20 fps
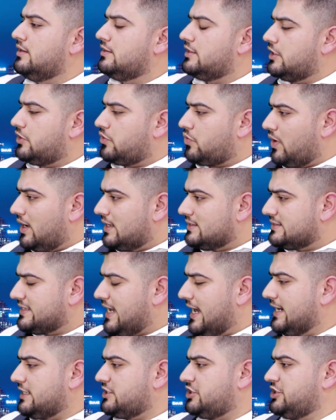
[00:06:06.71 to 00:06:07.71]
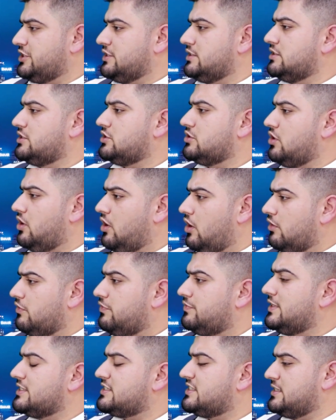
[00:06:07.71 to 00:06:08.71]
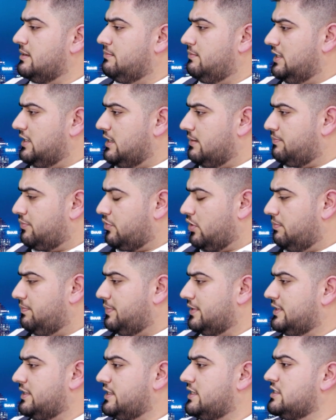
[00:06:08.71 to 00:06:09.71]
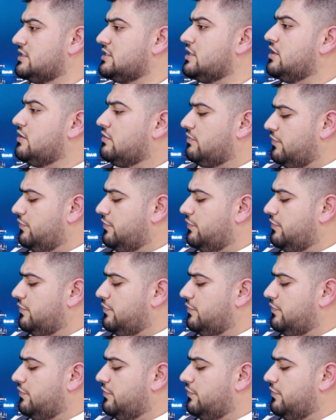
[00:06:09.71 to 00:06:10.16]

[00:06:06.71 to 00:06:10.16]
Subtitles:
the transactions of the similar properties